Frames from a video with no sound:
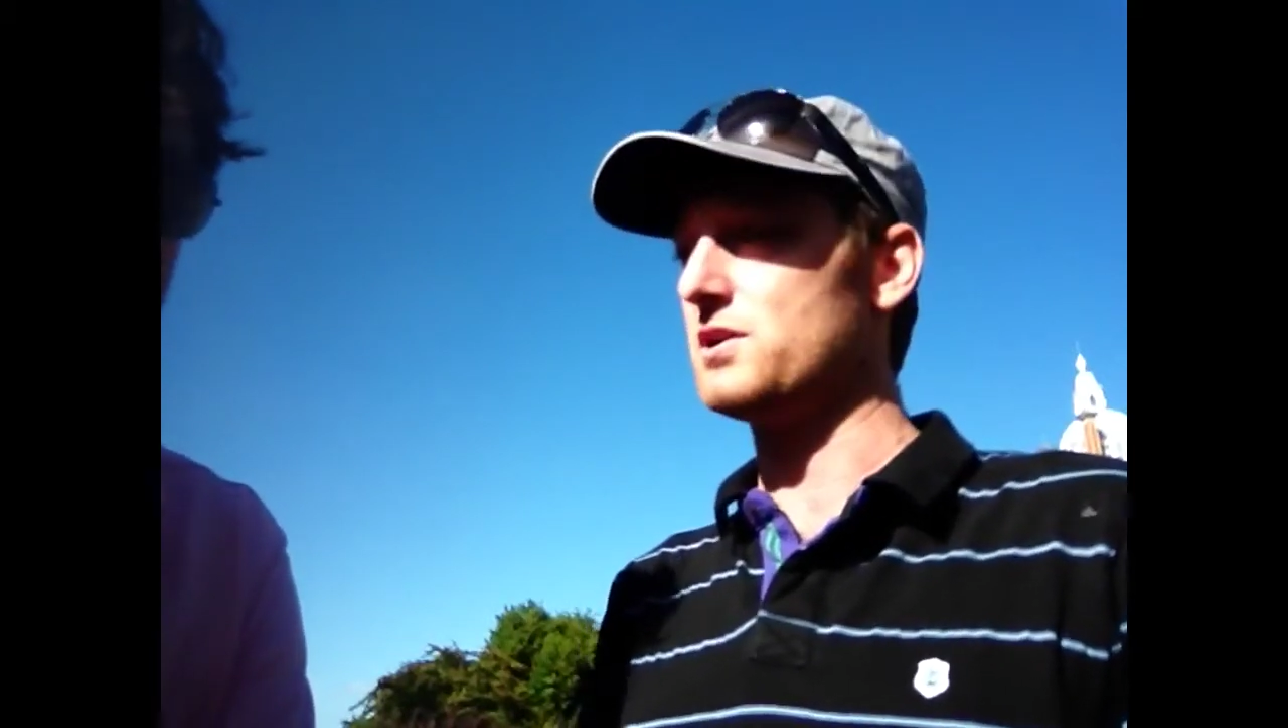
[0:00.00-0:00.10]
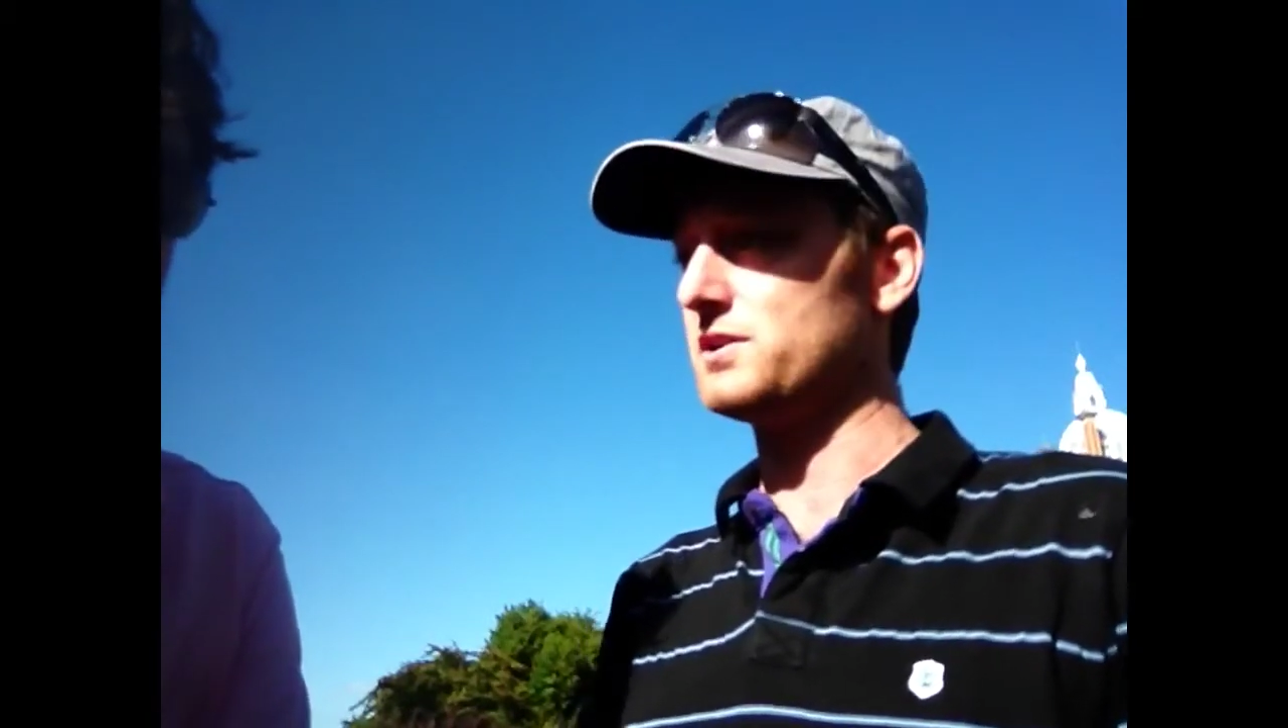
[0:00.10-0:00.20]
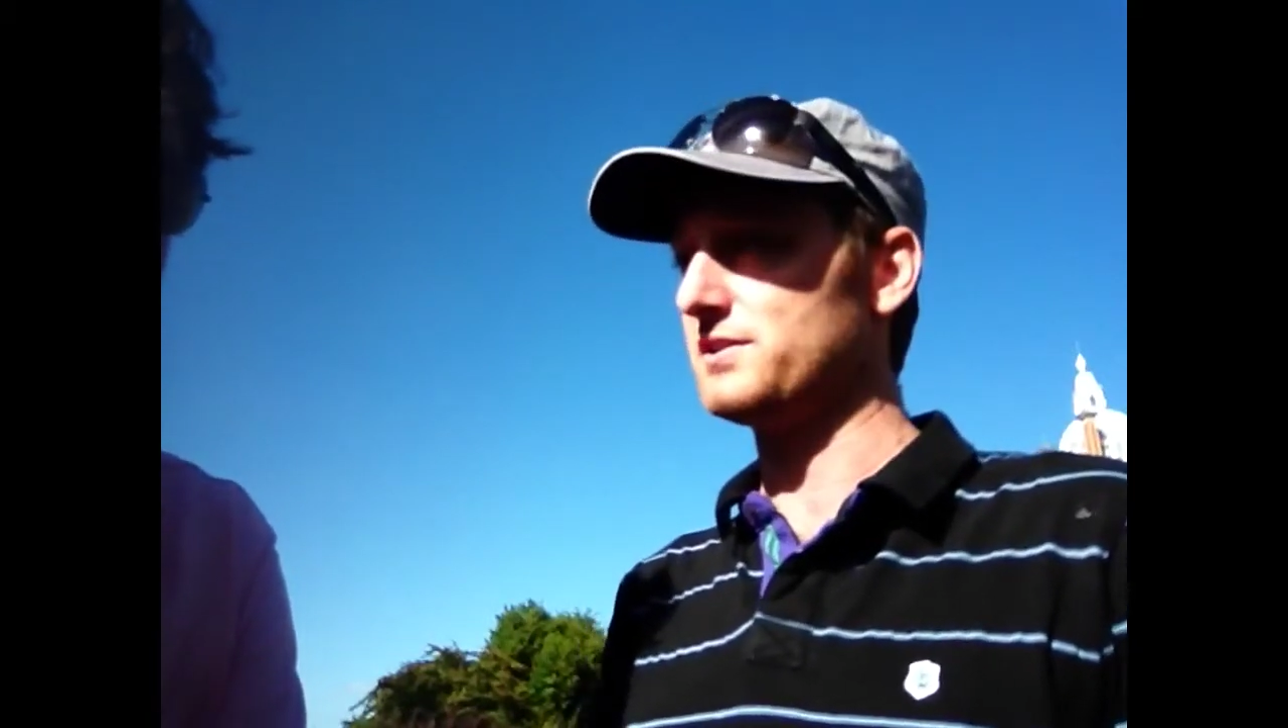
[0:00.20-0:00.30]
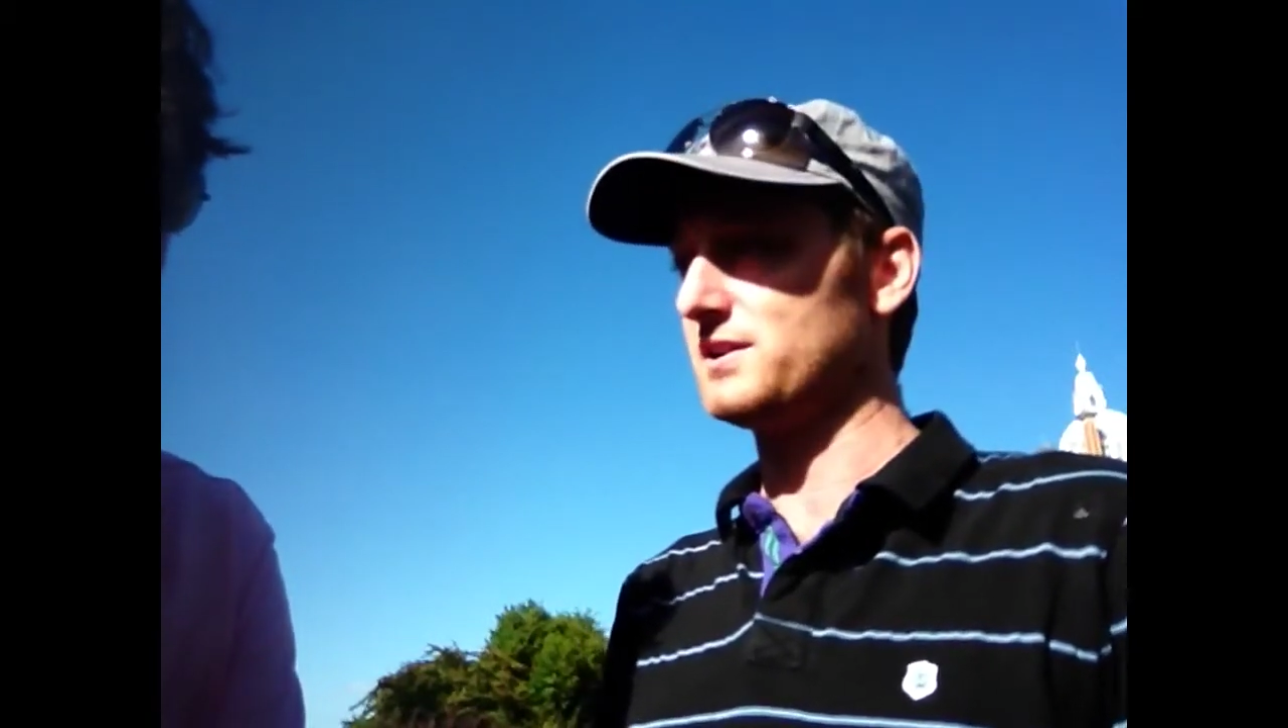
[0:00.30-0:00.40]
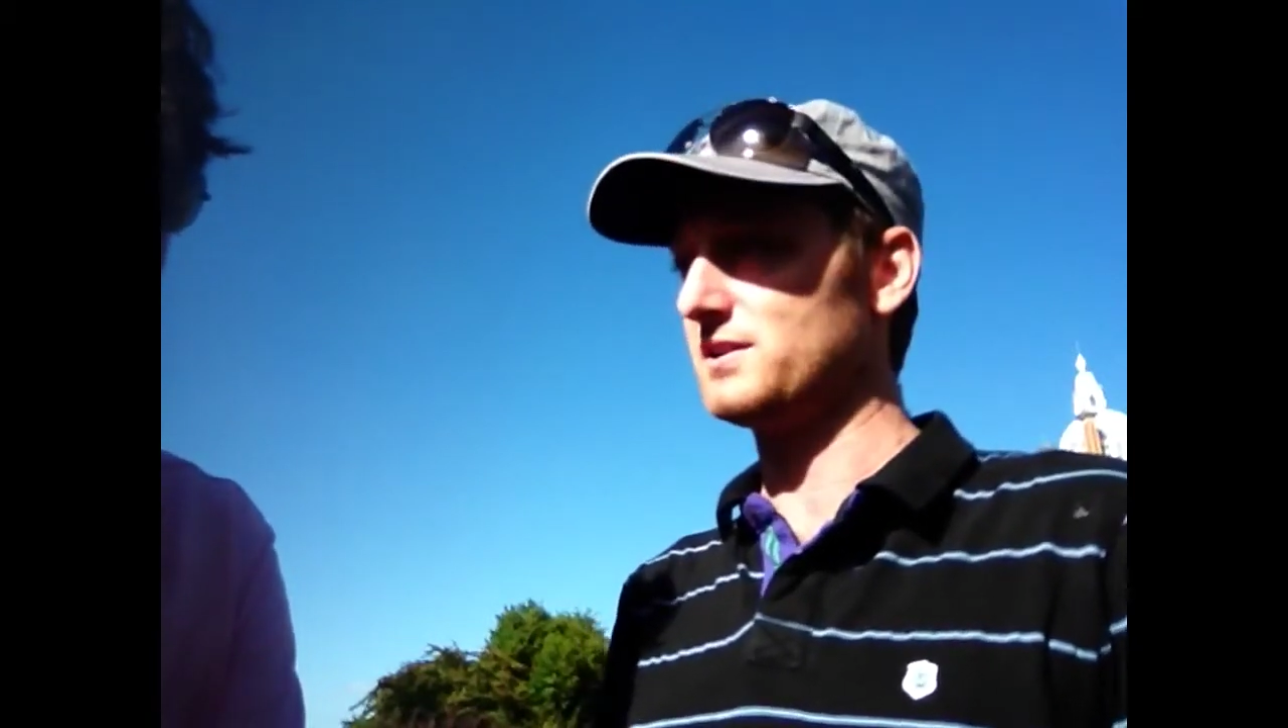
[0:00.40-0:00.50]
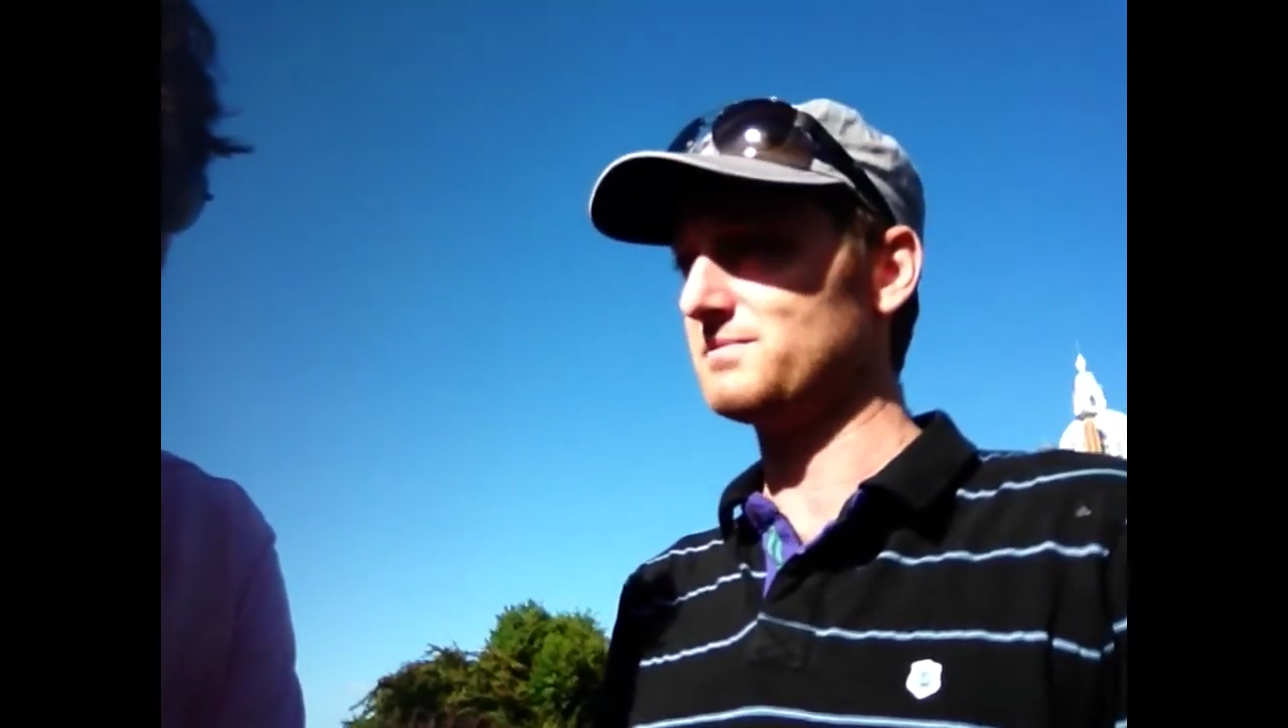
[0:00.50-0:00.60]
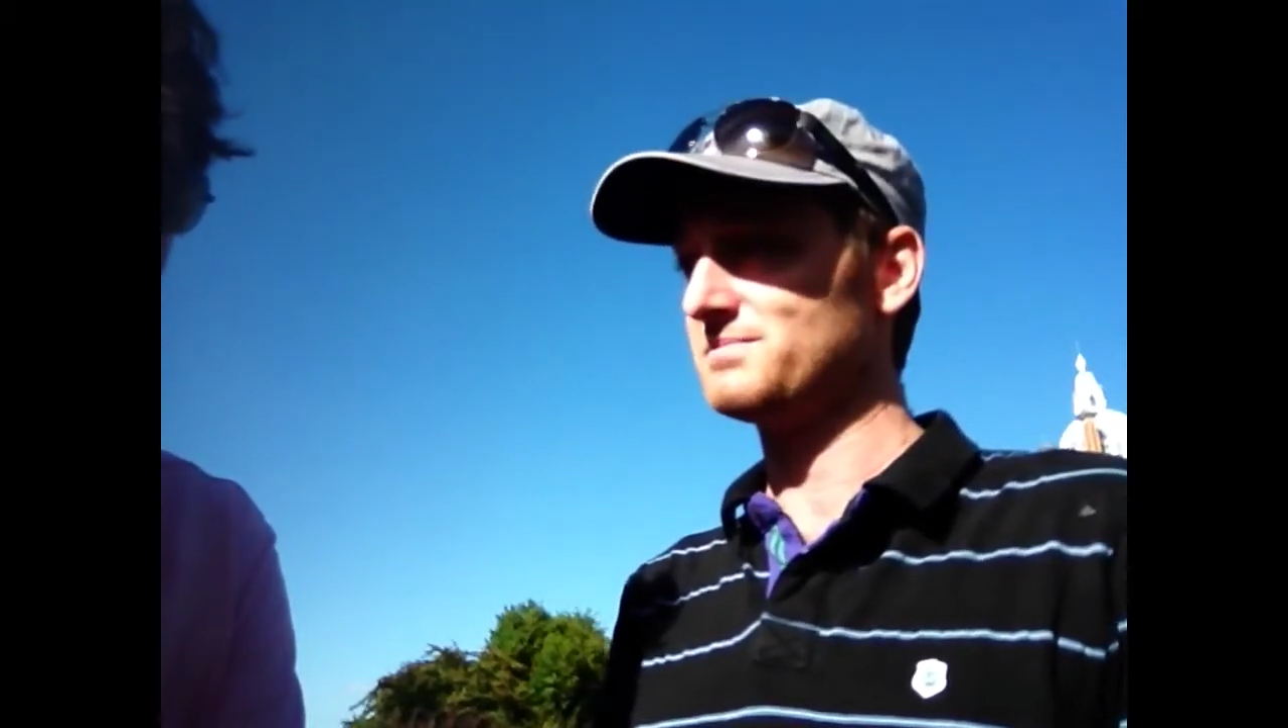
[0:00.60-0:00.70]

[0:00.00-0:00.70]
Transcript: road, I think.